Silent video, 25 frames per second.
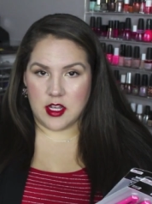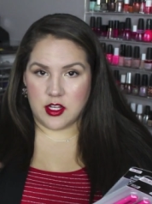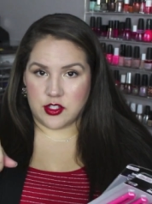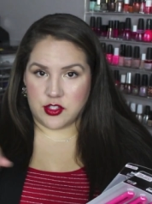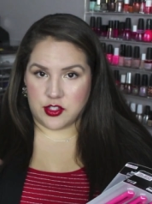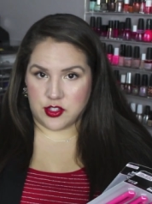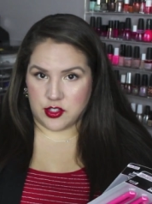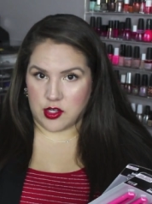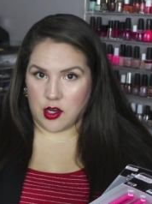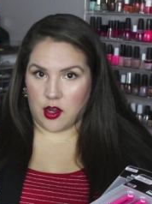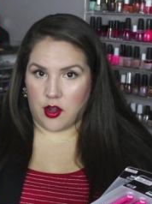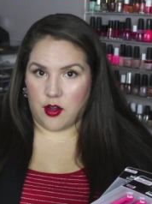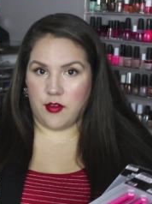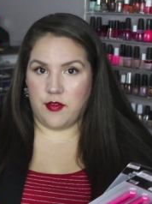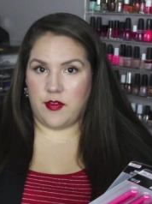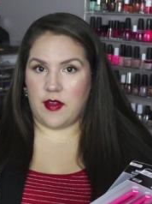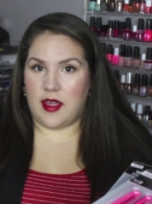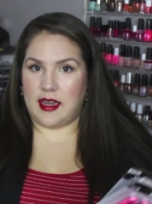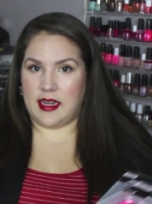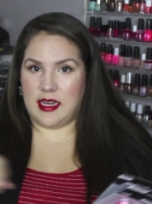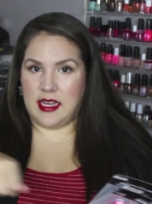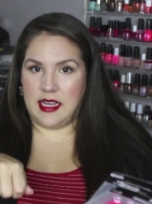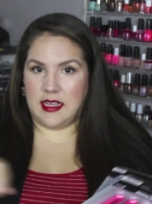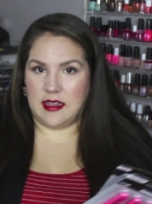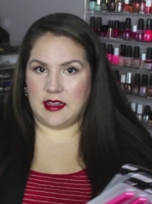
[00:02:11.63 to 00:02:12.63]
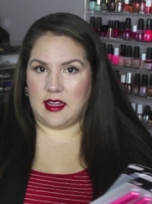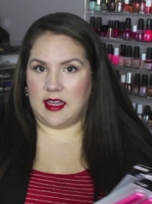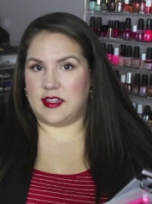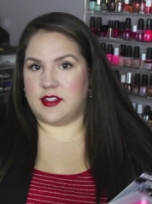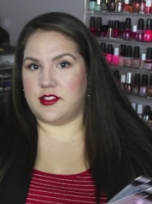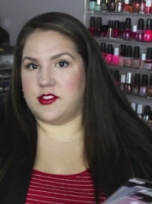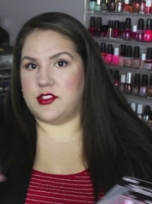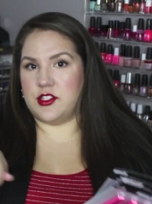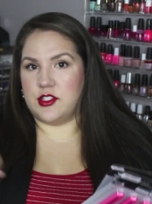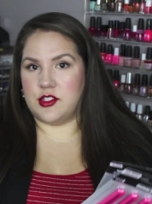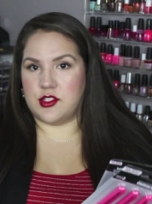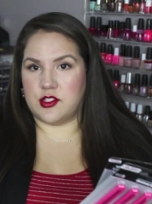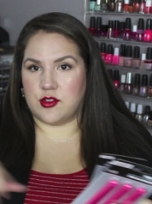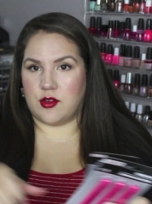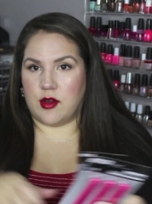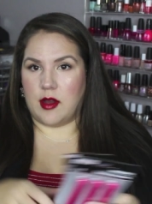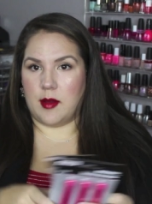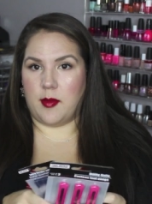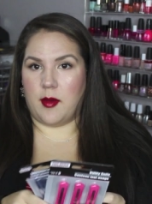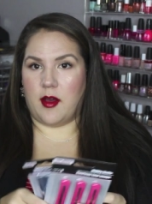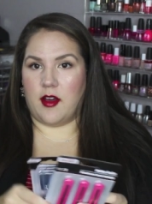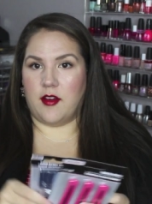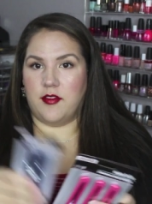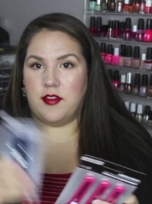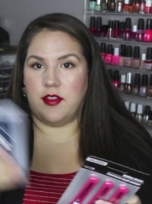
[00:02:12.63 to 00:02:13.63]
stove and he likes to
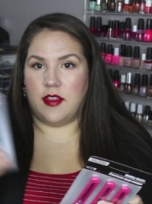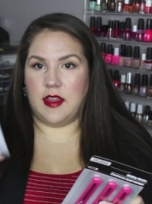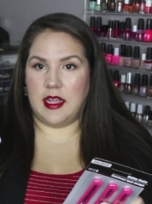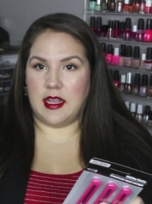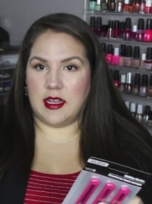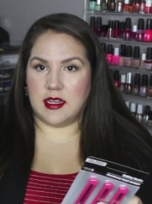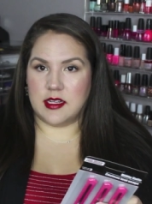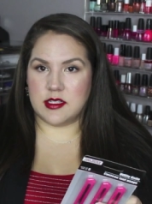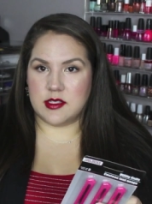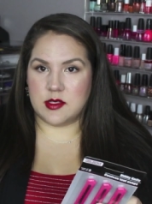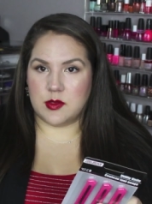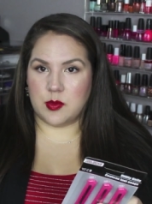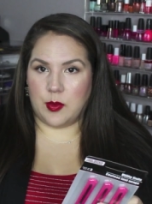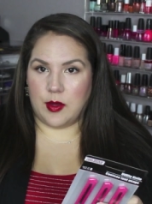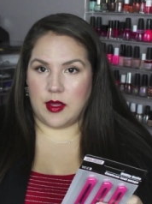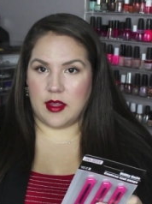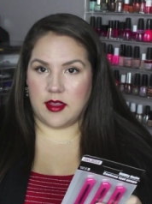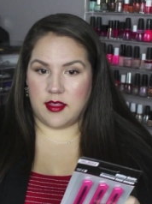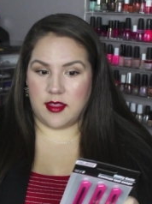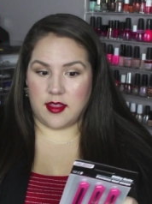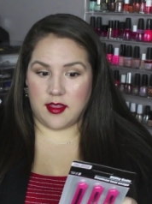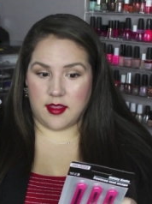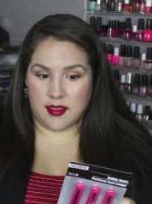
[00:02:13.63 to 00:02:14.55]
scrape off things with